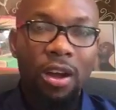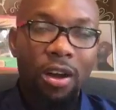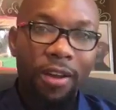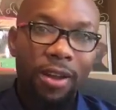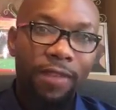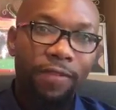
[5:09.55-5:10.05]

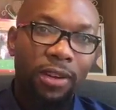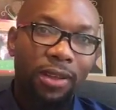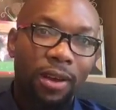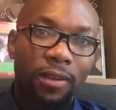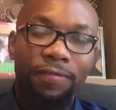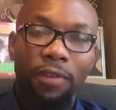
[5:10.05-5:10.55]
or you live in
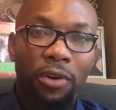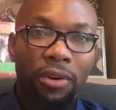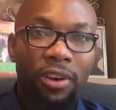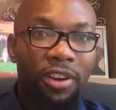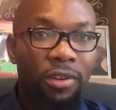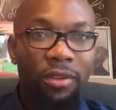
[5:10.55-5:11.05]

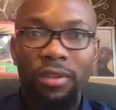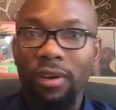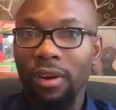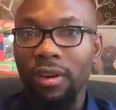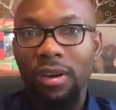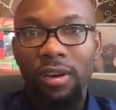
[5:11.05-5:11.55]
California or New
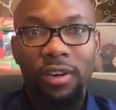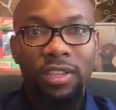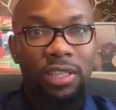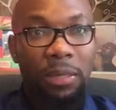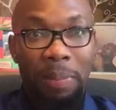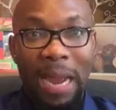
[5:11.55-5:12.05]
York or you
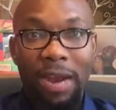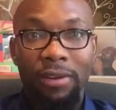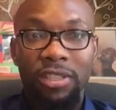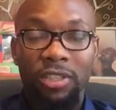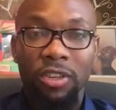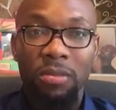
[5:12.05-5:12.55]
said
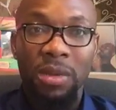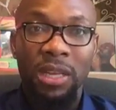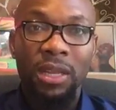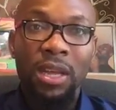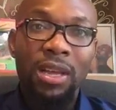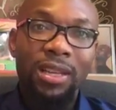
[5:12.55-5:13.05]
Paris, you know what I mean.